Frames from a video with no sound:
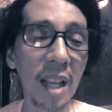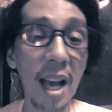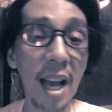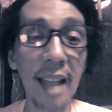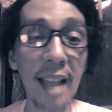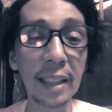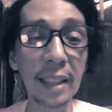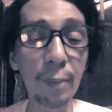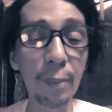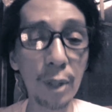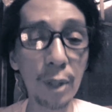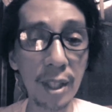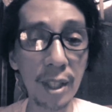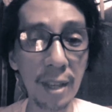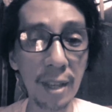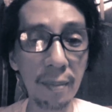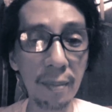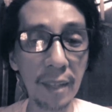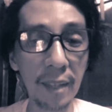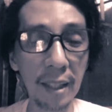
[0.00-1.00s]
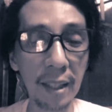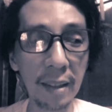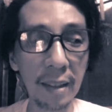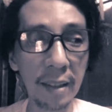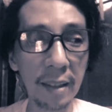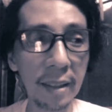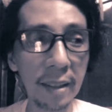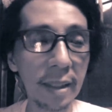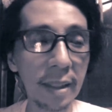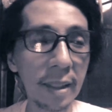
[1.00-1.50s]
act upon something,
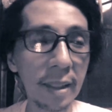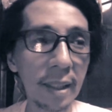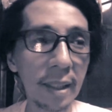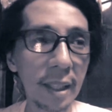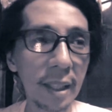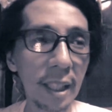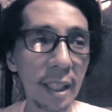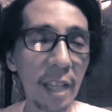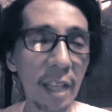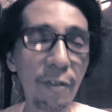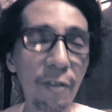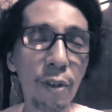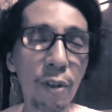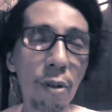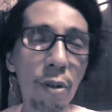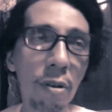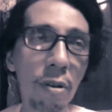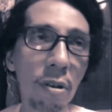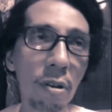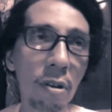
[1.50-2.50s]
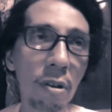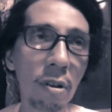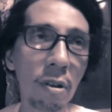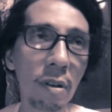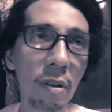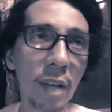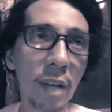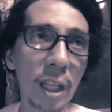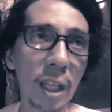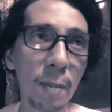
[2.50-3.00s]
if
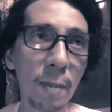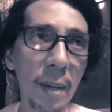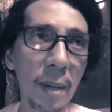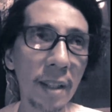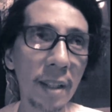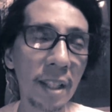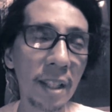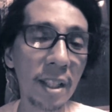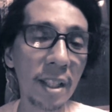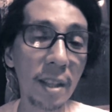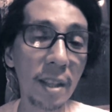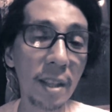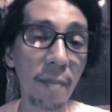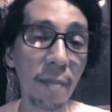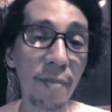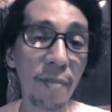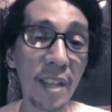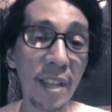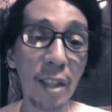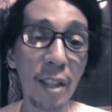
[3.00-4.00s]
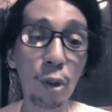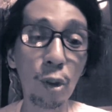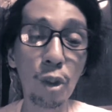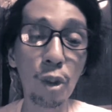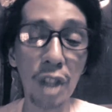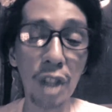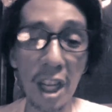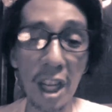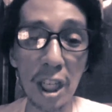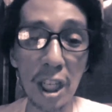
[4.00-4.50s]
you're expecting something to
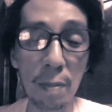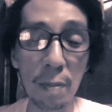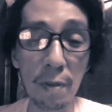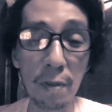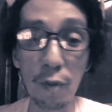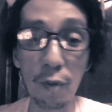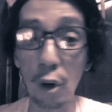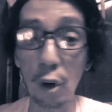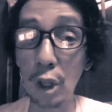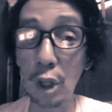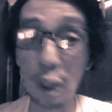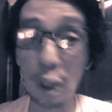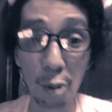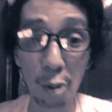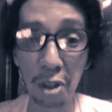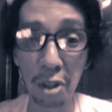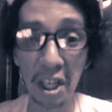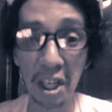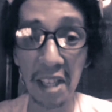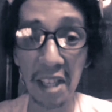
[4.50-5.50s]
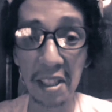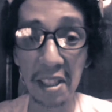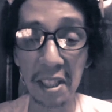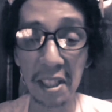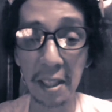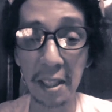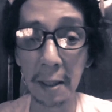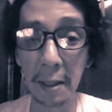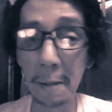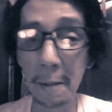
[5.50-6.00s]
change before you change,